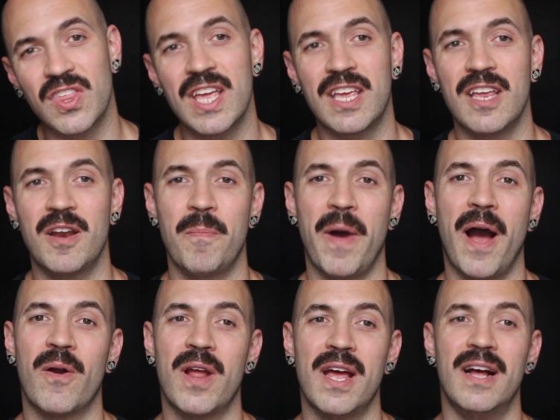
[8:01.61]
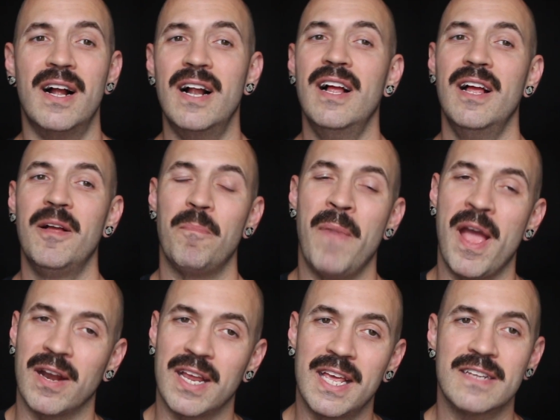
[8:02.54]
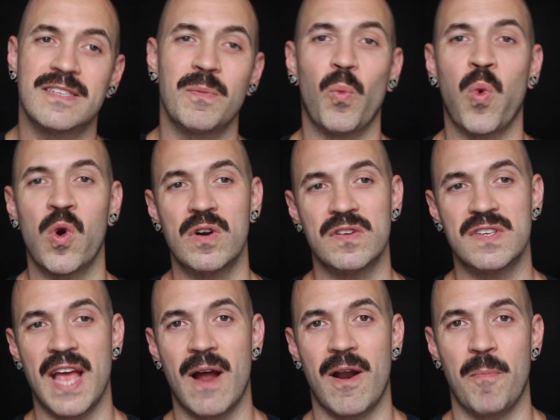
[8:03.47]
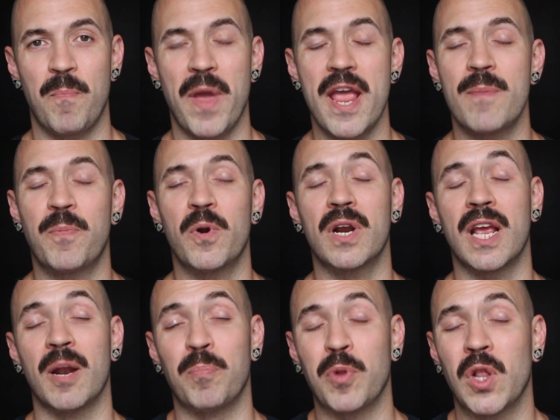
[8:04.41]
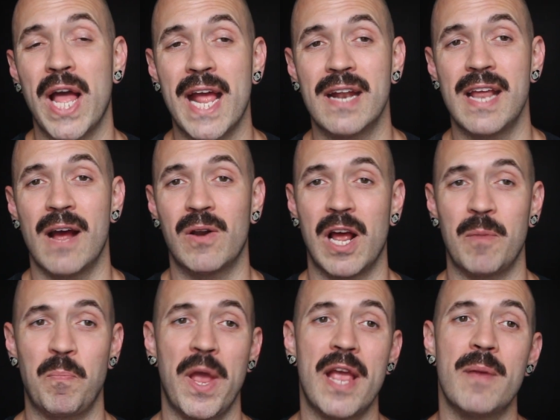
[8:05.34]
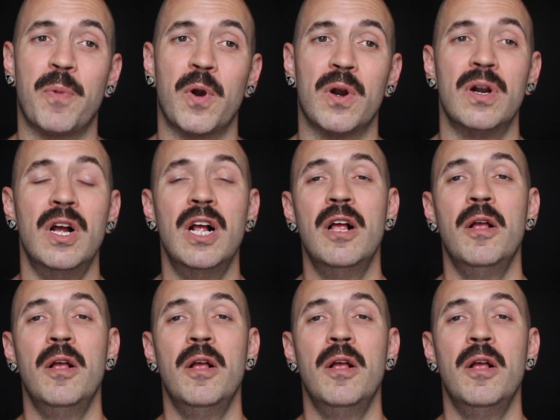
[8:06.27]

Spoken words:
thinking about it, man, get some words down on paper, get a plan down on paper,